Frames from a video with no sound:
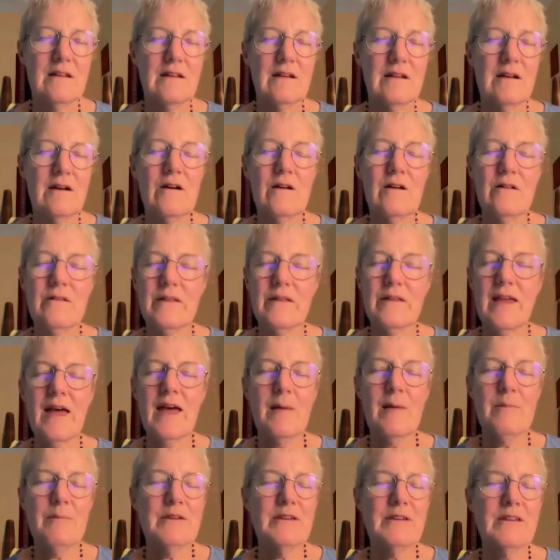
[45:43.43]
all the
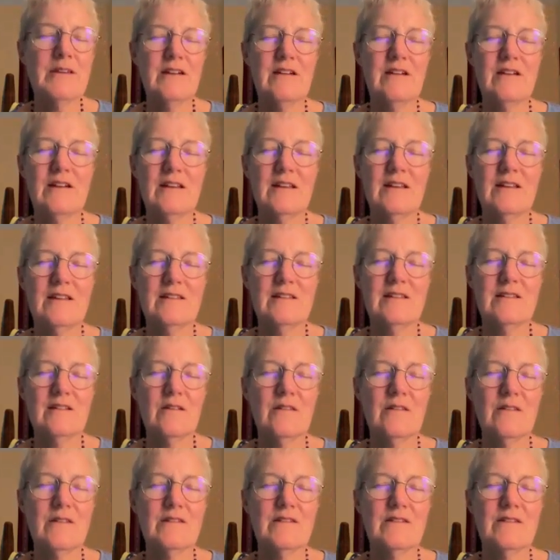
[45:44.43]
capillaries, all
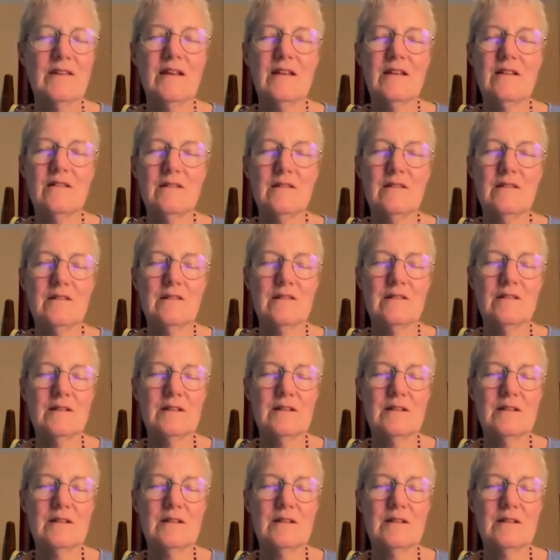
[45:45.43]
the cells.